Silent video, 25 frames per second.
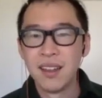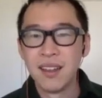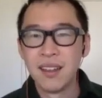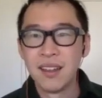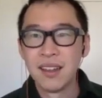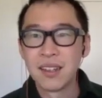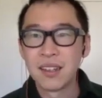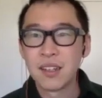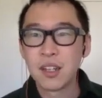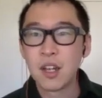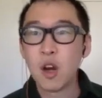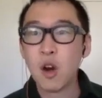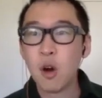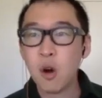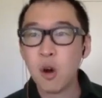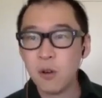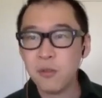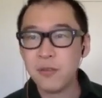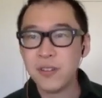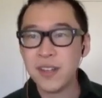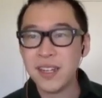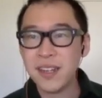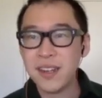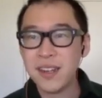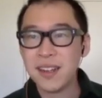
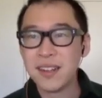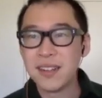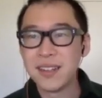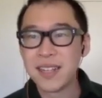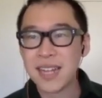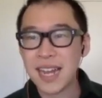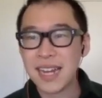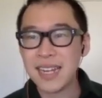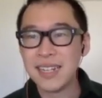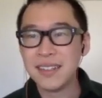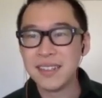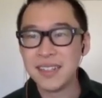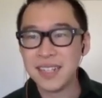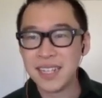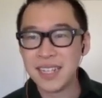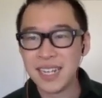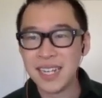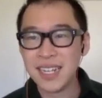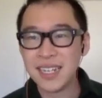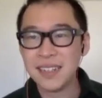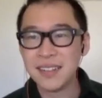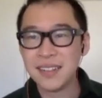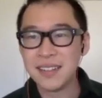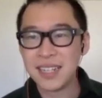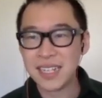
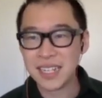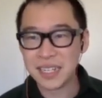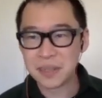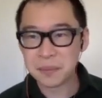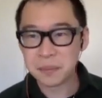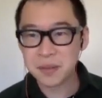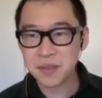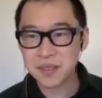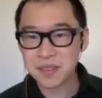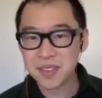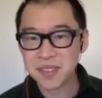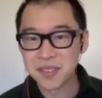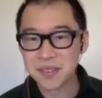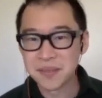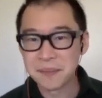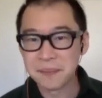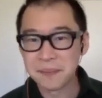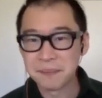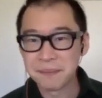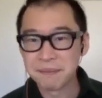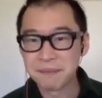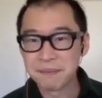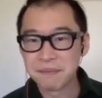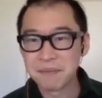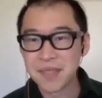COVID-19 tips.
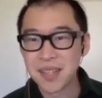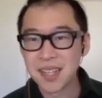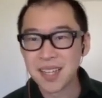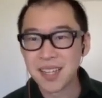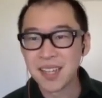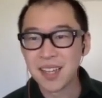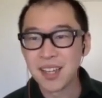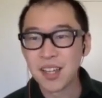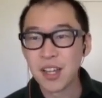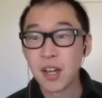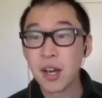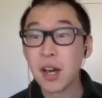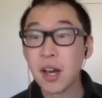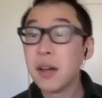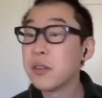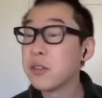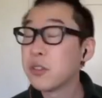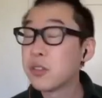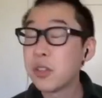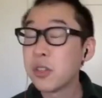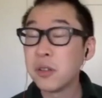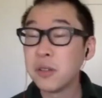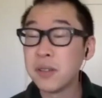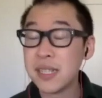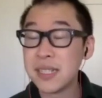
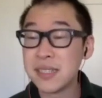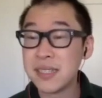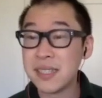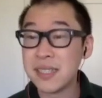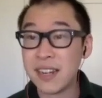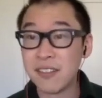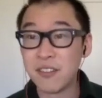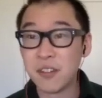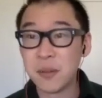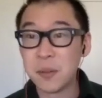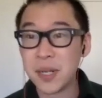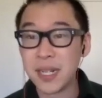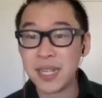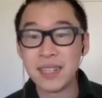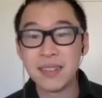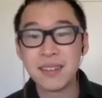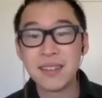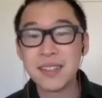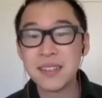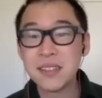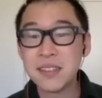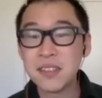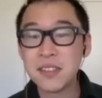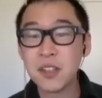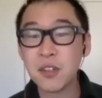So listen, everybody,
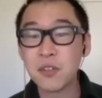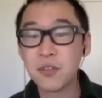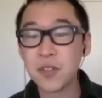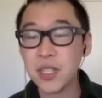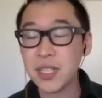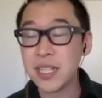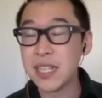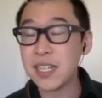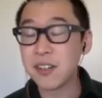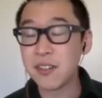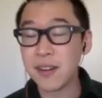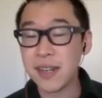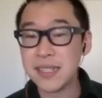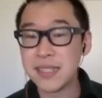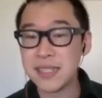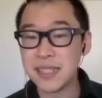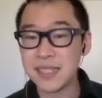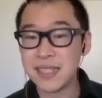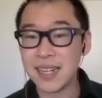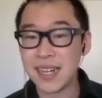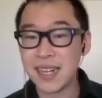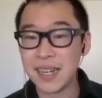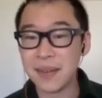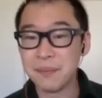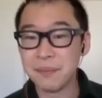this is a really crazy
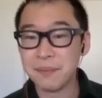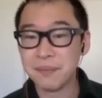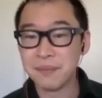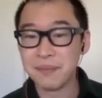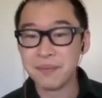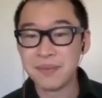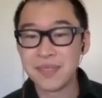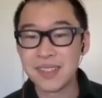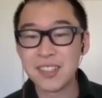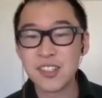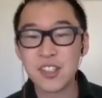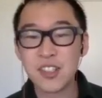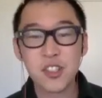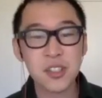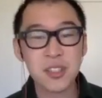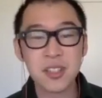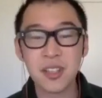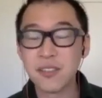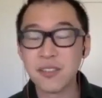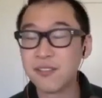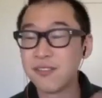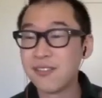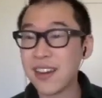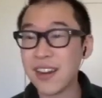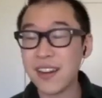time. This is just
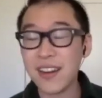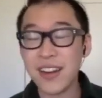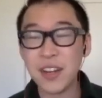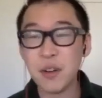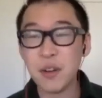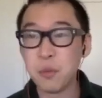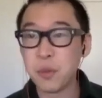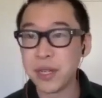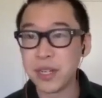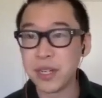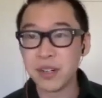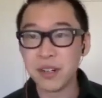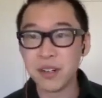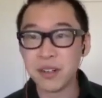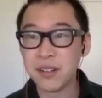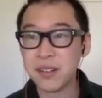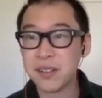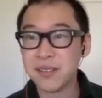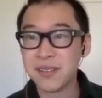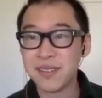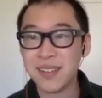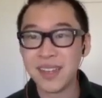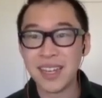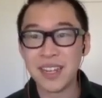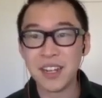a very weird
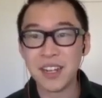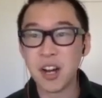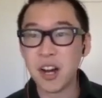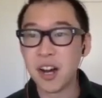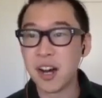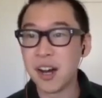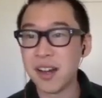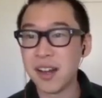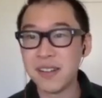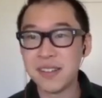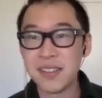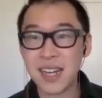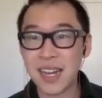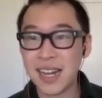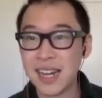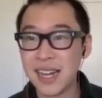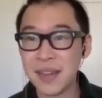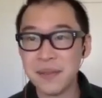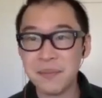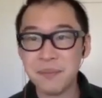and odd time